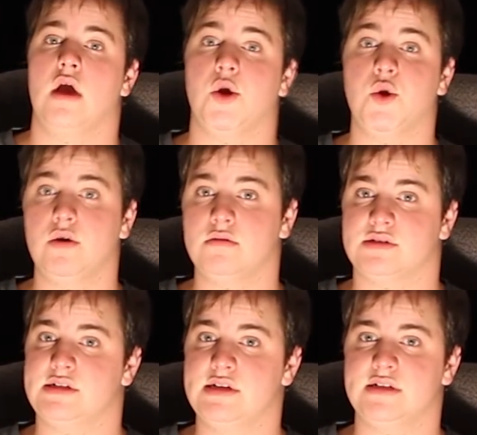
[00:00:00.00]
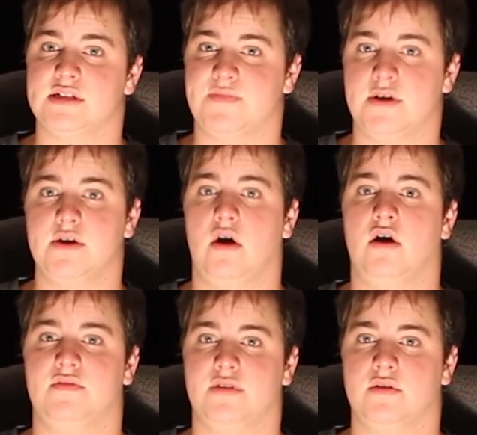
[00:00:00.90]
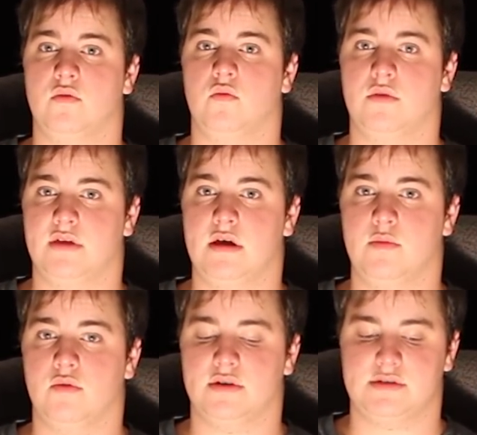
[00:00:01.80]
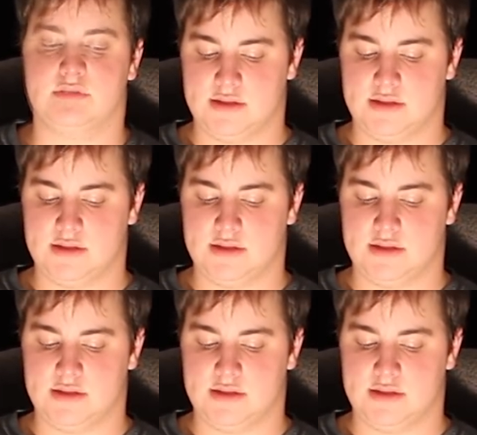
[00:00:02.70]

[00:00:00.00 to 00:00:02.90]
You don't see this very often with keyboards.